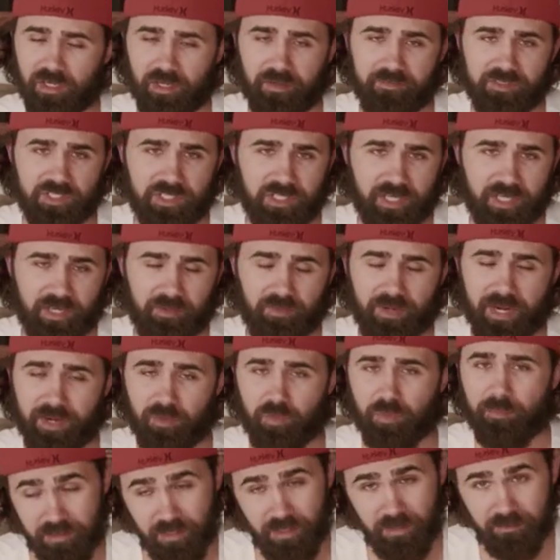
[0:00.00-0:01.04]
obviously Iraq.
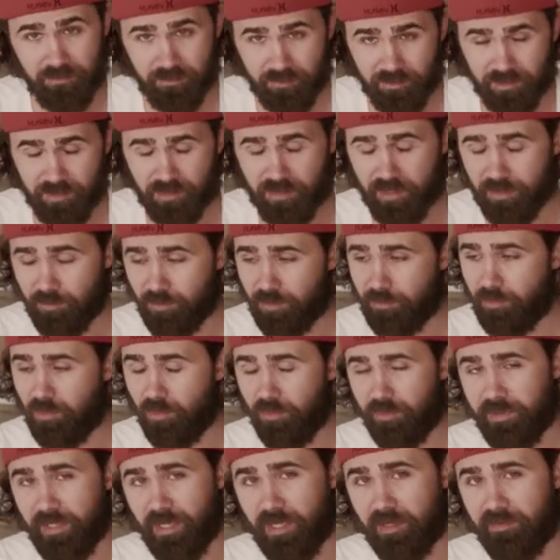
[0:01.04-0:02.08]
We're teams that we're
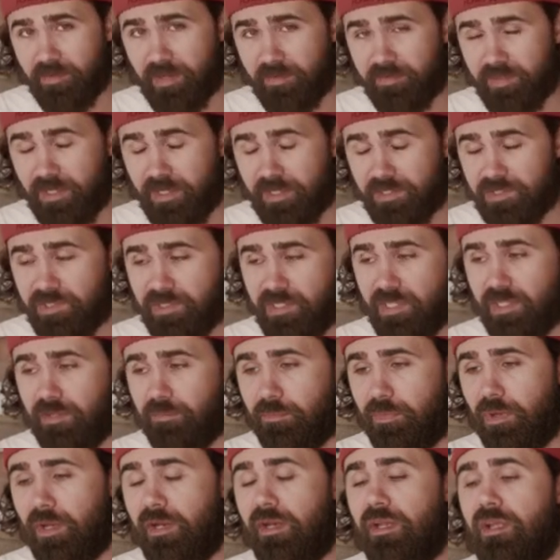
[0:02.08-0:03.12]
pulling out of Afghanistan,
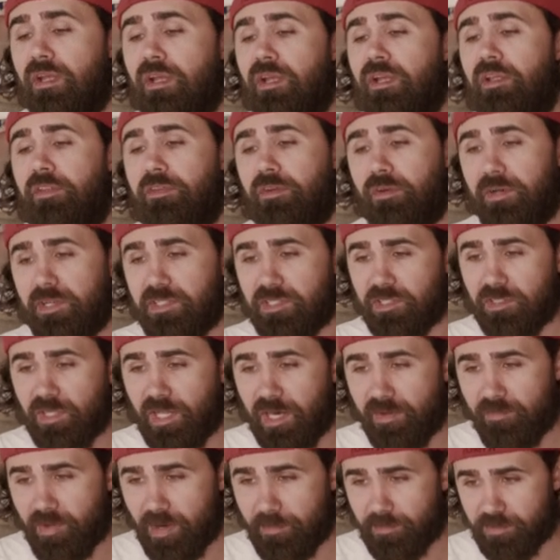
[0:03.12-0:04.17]
but there is a
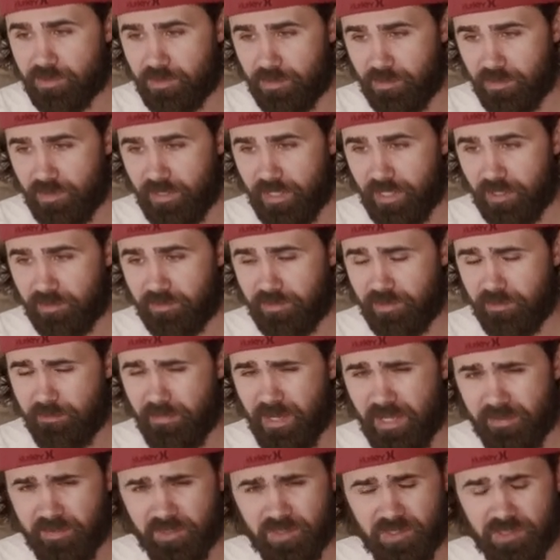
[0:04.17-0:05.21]
lot of opportunity out there.
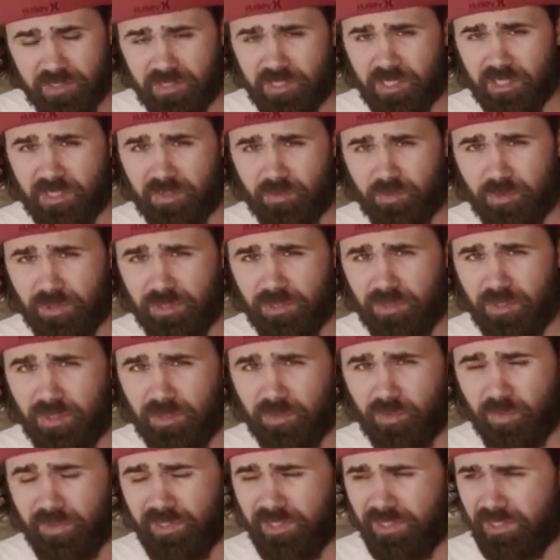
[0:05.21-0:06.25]
Man, this is getting really
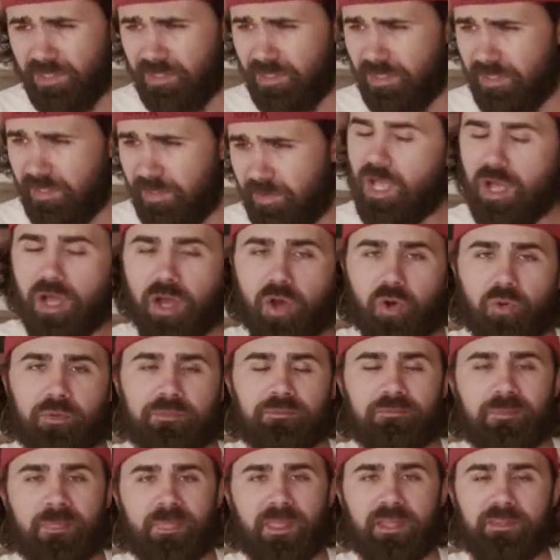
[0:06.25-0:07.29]
long-winded. Oh,
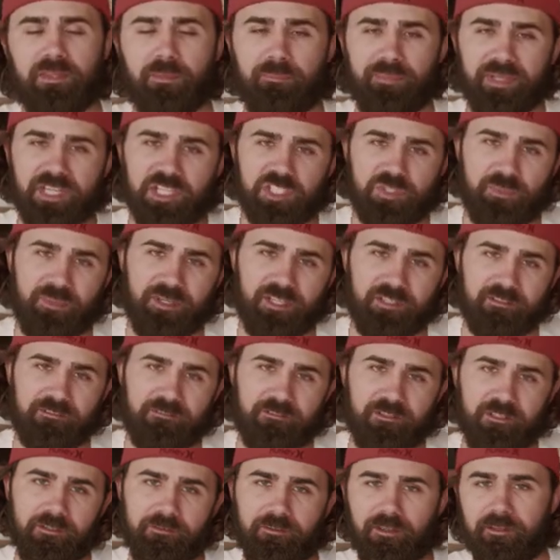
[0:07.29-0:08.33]
and the biggest
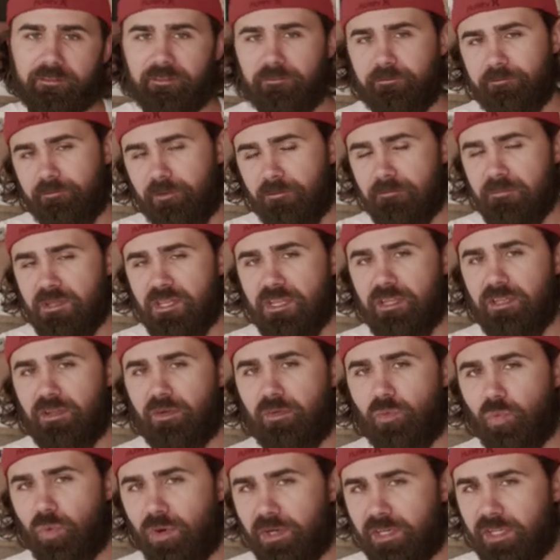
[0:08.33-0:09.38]
benefit for me
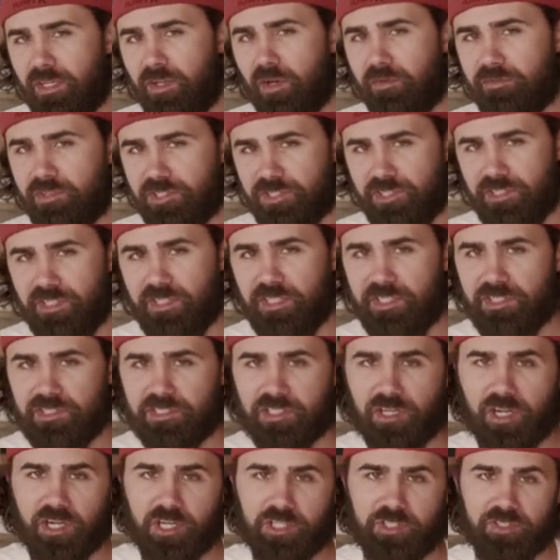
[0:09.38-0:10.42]
working overseas,
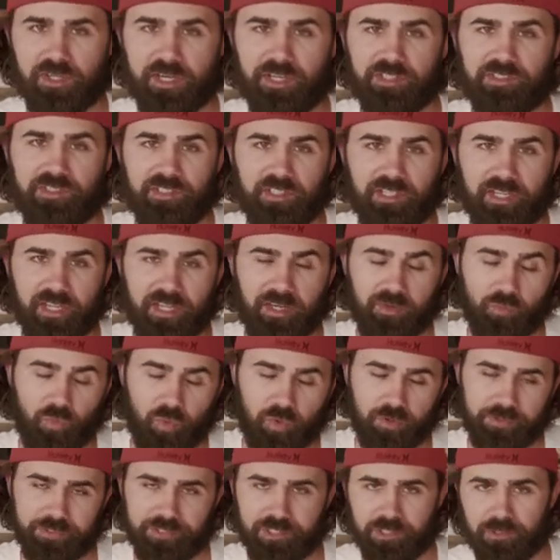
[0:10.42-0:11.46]
contracting in
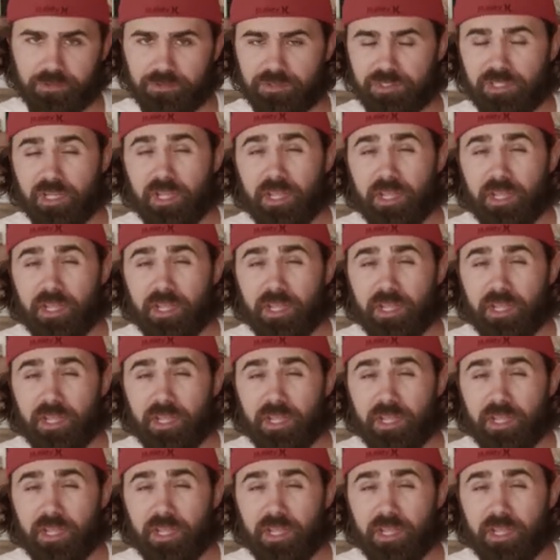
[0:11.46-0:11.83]
war zones,